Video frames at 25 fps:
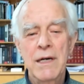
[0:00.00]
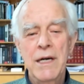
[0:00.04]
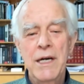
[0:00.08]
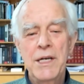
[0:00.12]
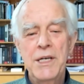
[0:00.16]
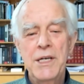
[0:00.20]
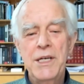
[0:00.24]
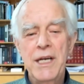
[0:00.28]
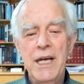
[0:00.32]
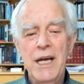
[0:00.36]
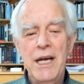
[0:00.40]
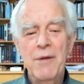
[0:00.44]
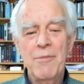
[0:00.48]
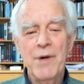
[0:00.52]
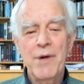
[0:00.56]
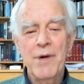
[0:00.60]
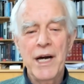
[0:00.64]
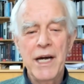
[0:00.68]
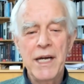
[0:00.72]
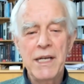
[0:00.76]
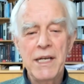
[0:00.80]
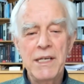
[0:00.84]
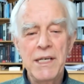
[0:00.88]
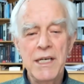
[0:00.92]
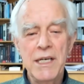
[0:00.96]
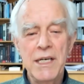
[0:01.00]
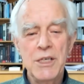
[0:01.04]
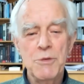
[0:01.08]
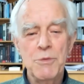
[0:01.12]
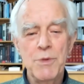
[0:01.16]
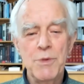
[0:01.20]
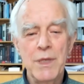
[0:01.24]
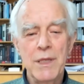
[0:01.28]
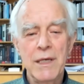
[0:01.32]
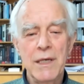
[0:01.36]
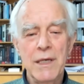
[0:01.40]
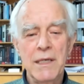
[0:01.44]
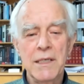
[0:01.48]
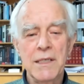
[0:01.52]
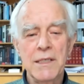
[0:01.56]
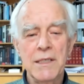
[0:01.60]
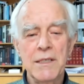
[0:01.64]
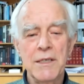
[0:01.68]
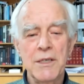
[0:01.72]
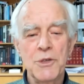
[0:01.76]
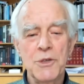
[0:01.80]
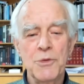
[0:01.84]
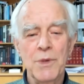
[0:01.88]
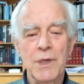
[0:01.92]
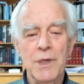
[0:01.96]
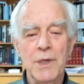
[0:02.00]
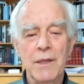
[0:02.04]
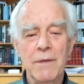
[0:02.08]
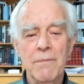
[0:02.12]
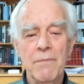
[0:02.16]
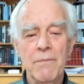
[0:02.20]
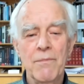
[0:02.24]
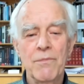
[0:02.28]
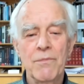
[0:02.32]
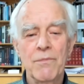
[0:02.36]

share my ideas with others as well.